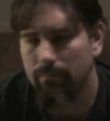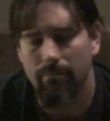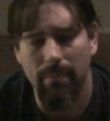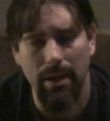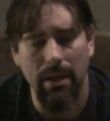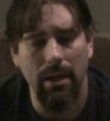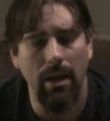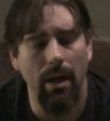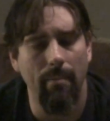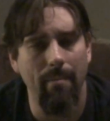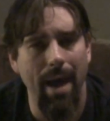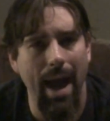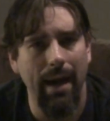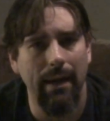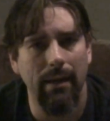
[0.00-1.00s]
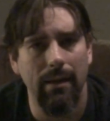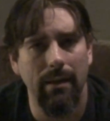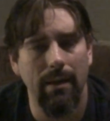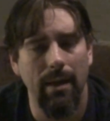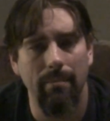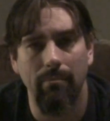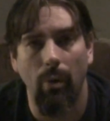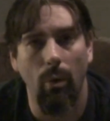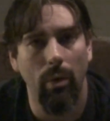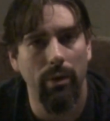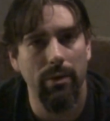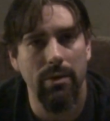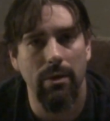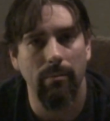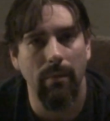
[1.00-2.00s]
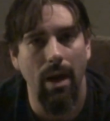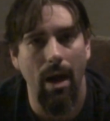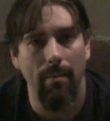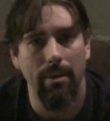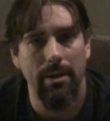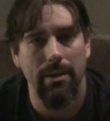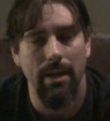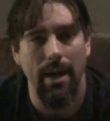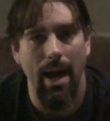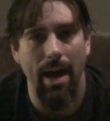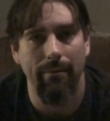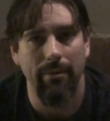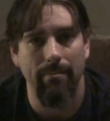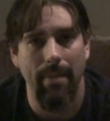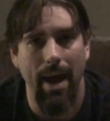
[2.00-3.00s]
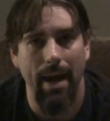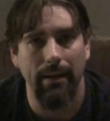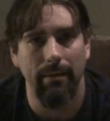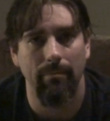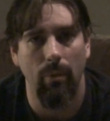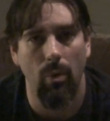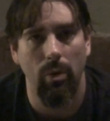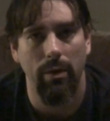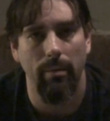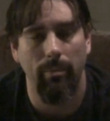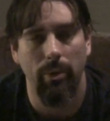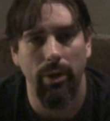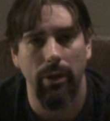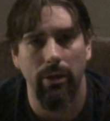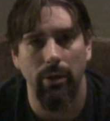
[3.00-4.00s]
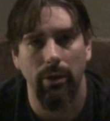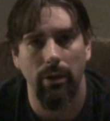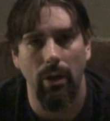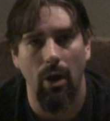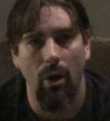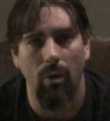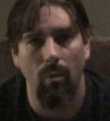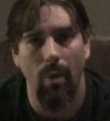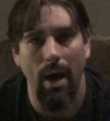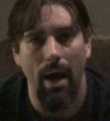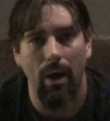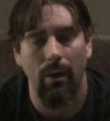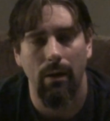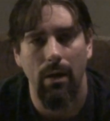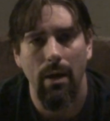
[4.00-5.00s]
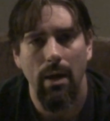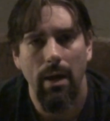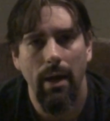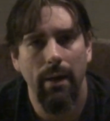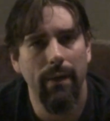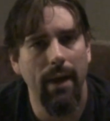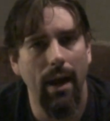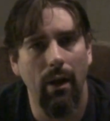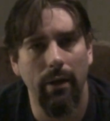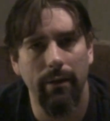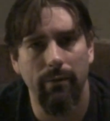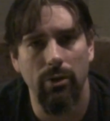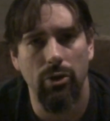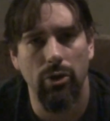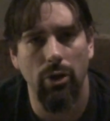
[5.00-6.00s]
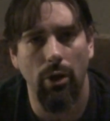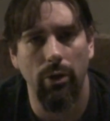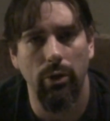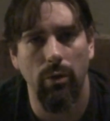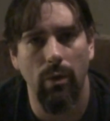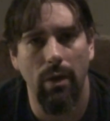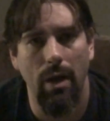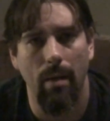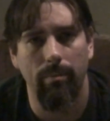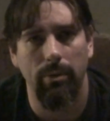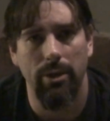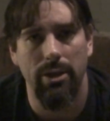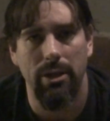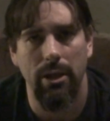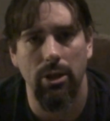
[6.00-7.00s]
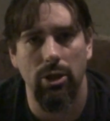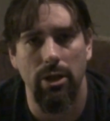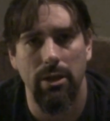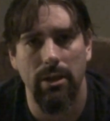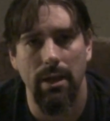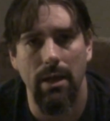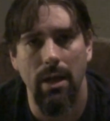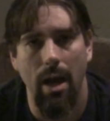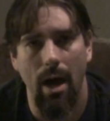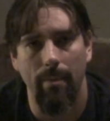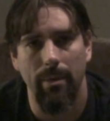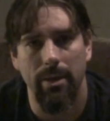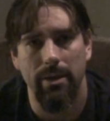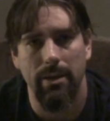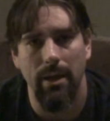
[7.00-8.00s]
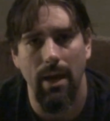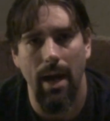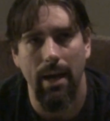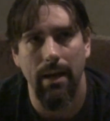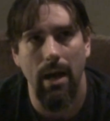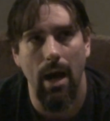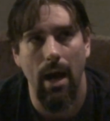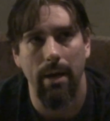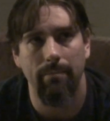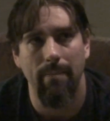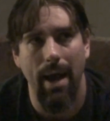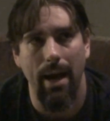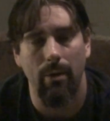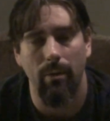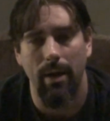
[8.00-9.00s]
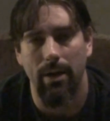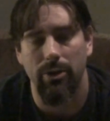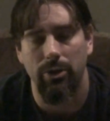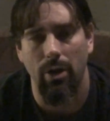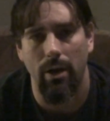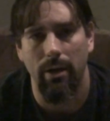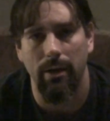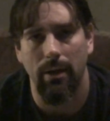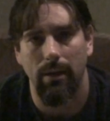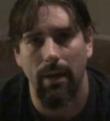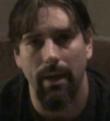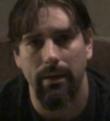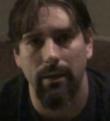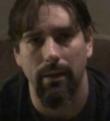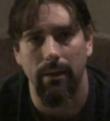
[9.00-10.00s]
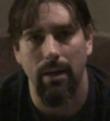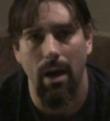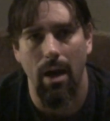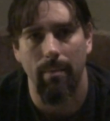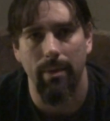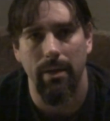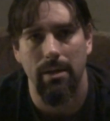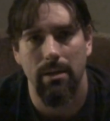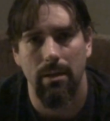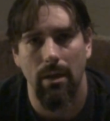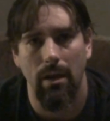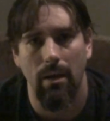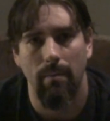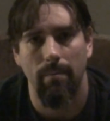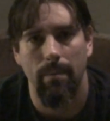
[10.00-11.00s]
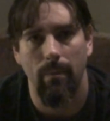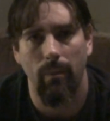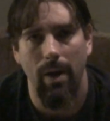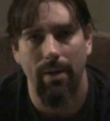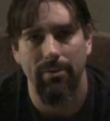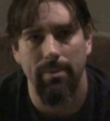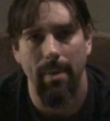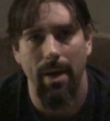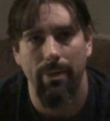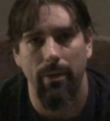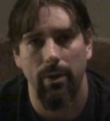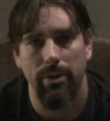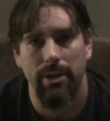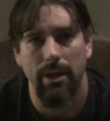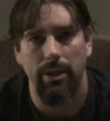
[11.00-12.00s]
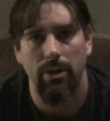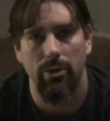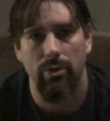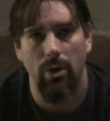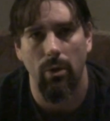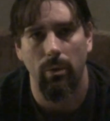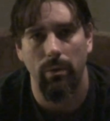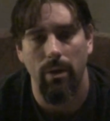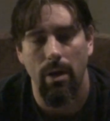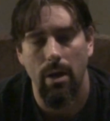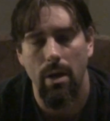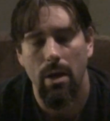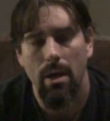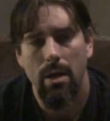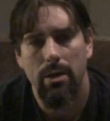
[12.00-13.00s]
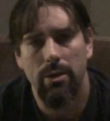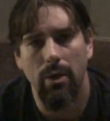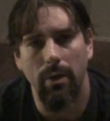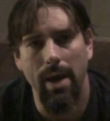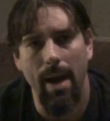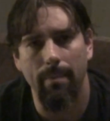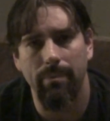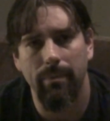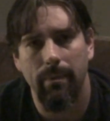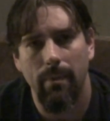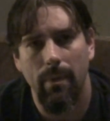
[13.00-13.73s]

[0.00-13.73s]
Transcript: me uh, bagging and, and boarding some comics that I haven't bagged and boarded in a pretty good long while. And then I'll even show you a couple of C G C comics that I got back when I started collecting comics um, when I was about thirteen years old. So yeah.